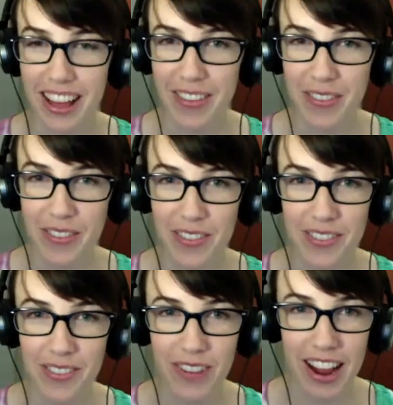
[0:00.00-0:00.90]
well,
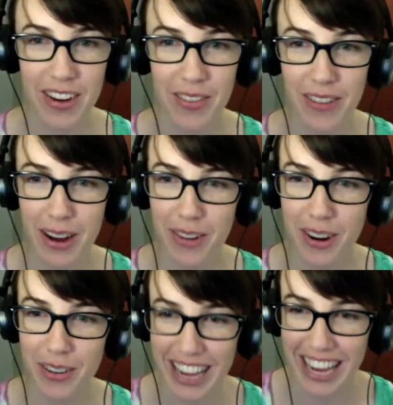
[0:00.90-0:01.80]
so
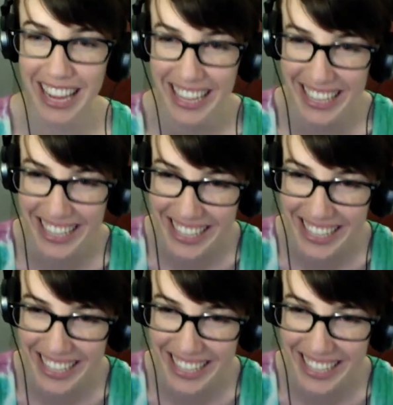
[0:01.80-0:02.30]
where were we?